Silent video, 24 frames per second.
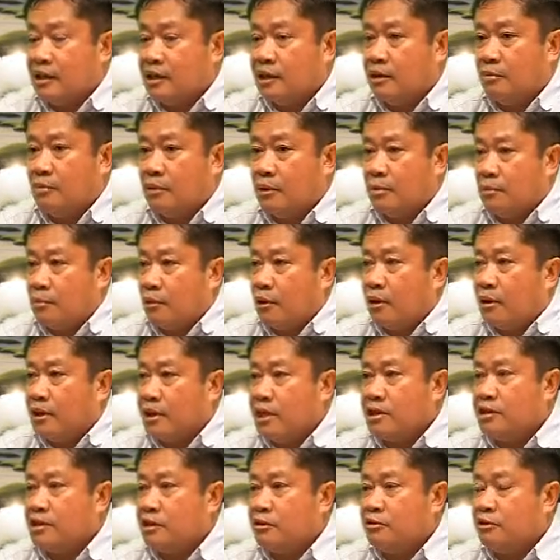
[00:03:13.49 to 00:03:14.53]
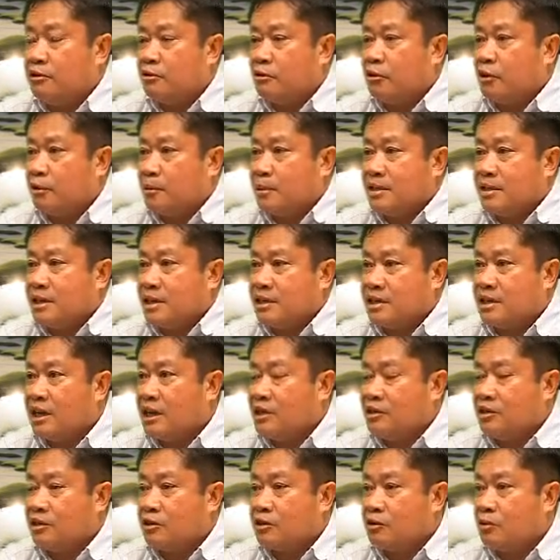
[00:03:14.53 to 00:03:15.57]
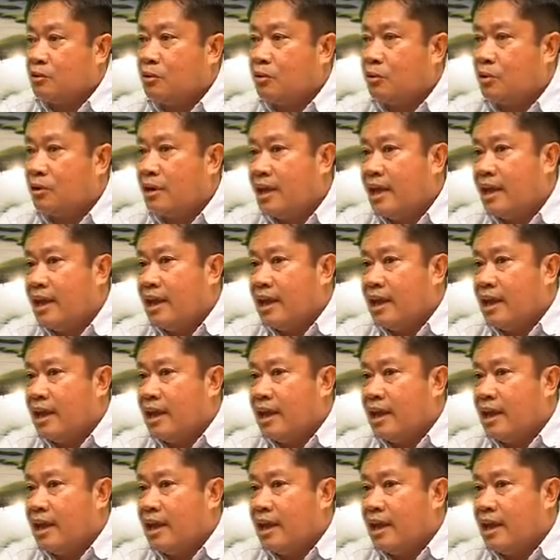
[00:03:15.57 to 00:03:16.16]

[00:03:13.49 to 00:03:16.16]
You know, we brought in new tournaments as Asian Tour.